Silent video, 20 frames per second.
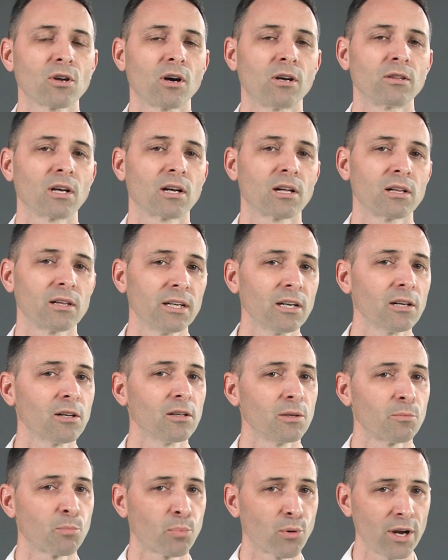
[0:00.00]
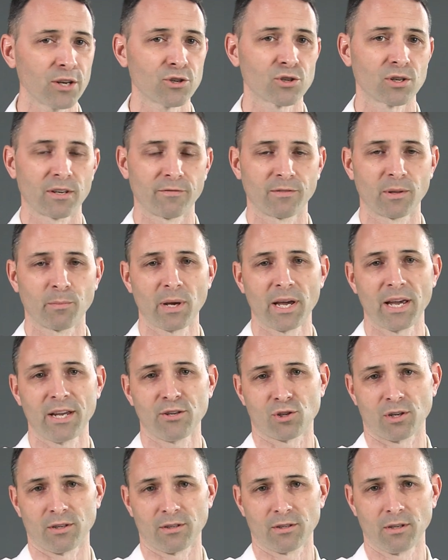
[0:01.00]
on the clinical impression of the
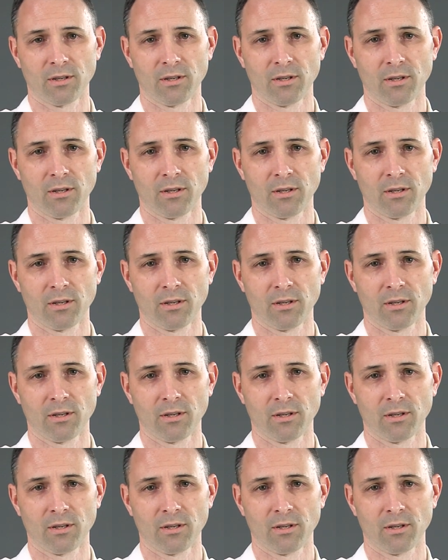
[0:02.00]
patient.